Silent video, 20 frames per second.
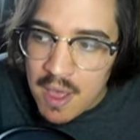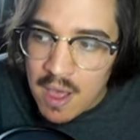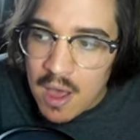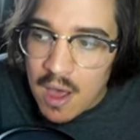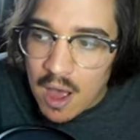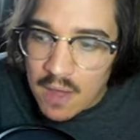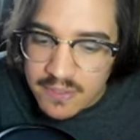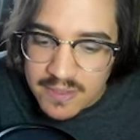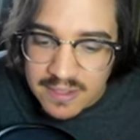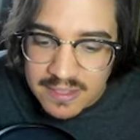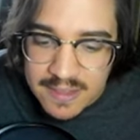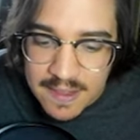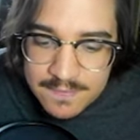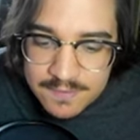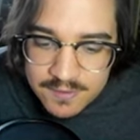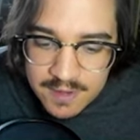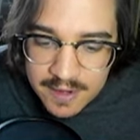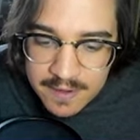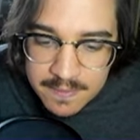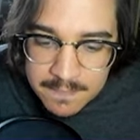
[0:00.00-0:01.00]
on the left
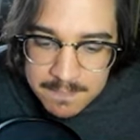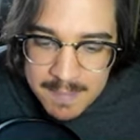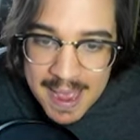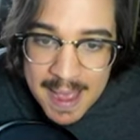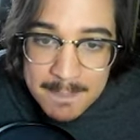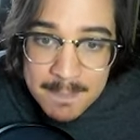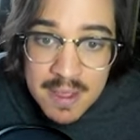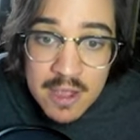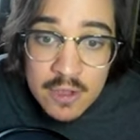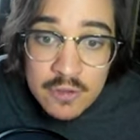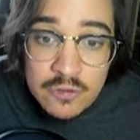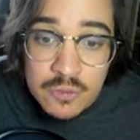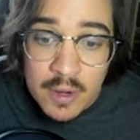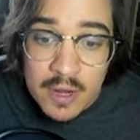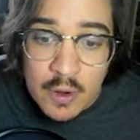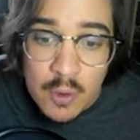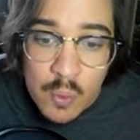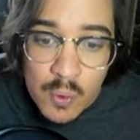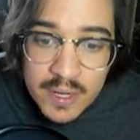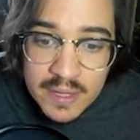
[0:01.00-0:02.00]
side of the map. So
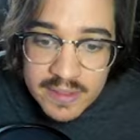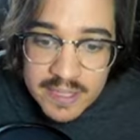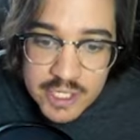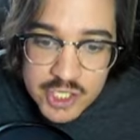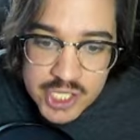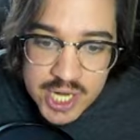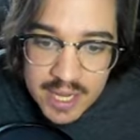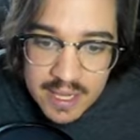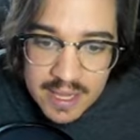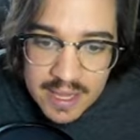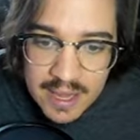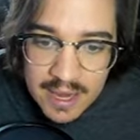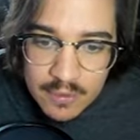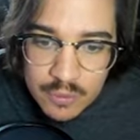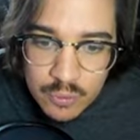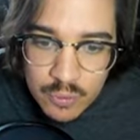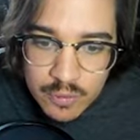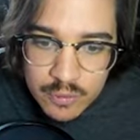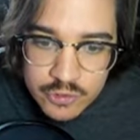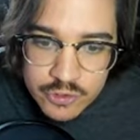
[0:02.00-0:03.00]
I quickly check it. I
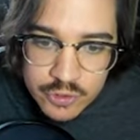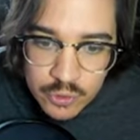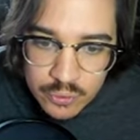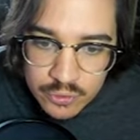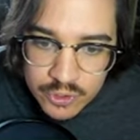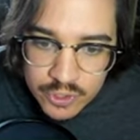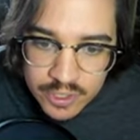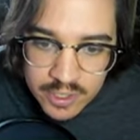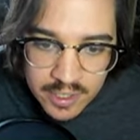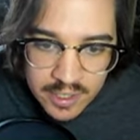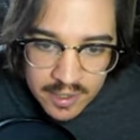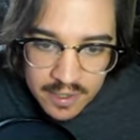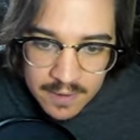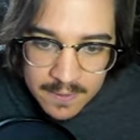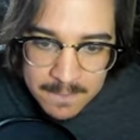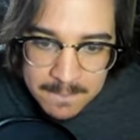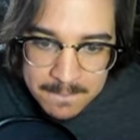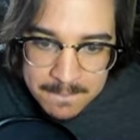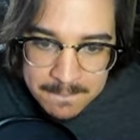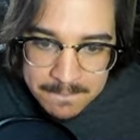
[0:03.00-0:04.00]
throw a shoulder.
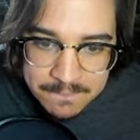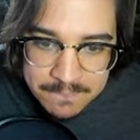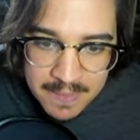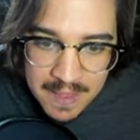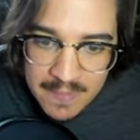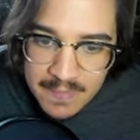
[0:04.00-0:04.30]
And